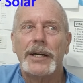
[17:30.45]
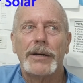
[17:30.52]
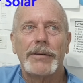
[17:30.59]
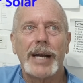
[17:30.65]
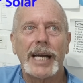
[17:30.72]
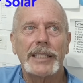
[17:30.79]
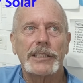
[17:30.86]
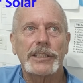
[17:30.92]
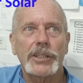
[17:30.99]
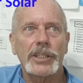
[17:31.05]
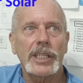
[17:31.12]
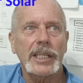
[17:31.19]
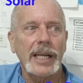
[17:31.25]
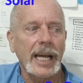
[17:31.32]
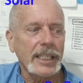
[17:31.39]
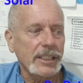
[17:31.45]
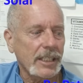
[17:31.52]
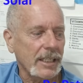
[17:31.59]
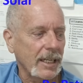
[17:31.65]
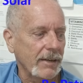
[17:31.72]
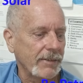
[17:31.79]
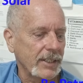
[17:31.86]
right? So you can
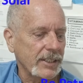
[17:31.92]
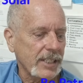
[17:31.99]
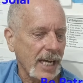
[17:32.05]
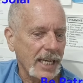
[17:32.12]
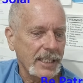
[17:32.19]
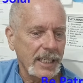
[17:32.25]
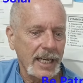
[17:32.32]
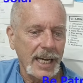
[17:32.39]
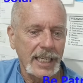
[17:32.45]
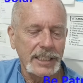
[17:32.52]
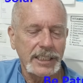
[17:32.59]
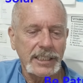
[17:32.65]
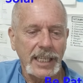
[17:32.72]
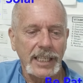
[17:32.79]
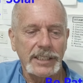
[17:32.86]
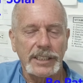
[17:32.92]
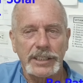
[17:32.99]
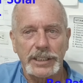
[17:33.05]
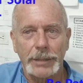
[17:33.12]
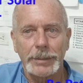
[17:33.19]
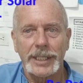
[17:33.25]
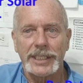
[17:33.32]
actually live inside the United States in
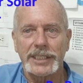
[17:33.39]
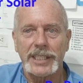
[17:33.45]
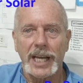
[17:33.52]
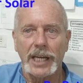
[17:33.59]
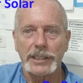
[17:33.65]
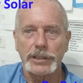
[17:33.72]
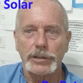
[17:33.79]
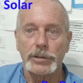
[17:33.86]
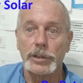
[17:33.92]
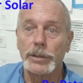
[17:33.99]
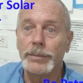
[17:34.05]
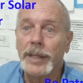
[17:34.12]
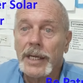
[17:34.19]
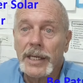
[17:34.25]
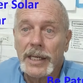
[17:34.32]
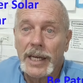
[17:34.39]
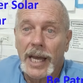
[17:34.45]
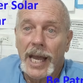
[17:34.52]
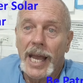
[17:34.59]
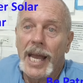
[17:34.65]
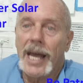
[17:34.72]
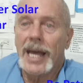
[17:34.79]
somebody's guest room,
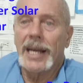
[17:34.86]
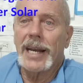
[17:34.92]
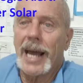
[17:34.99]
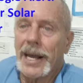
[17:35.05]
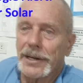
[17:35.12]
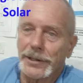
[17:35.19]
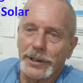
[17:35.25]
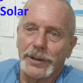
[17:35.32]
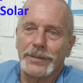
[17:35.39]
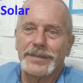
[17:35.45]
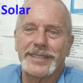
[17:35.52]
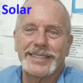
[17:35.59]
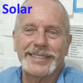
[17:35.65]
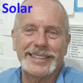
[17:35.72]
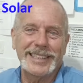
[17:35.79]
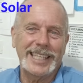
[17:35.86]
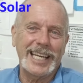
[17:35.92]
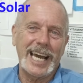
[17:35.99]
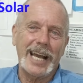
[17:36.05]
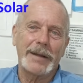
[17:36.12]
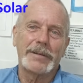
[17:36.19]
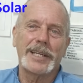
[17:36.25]
and I don't know. You
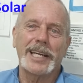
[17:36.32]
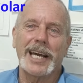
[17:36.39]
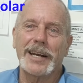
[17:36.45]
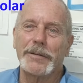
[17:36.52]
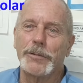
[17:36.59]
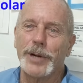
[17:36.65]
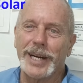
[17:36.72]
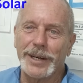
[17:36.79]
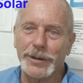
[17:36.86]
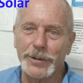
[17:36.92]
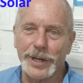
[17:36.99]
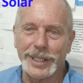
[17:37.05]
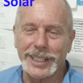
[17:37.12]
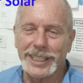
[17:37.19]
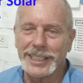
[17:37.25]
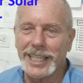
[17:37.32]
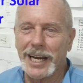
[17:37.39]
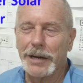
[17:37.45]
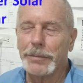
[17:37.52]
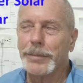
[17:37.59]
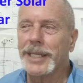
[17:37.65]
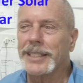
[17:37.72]
gotta work this
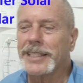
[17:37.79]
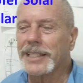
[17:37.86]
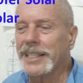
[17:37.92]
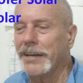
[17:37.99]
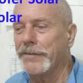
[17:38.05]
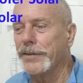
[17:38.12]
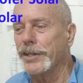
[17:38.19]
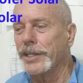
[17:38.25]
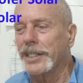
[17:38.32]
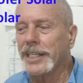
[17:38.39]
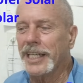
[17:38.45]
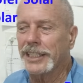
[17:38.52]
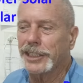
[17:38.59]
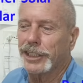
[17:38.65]
out. But if you can